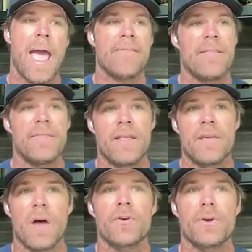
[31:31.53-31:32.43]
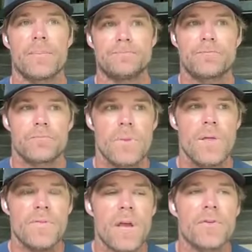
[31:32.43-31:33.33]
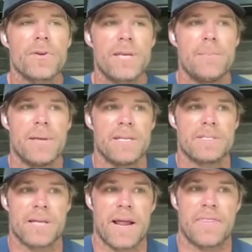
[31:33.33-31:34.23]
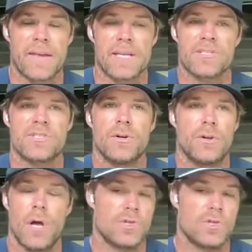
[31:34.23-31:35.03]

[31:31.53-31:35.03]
And then the other key piece that I think is still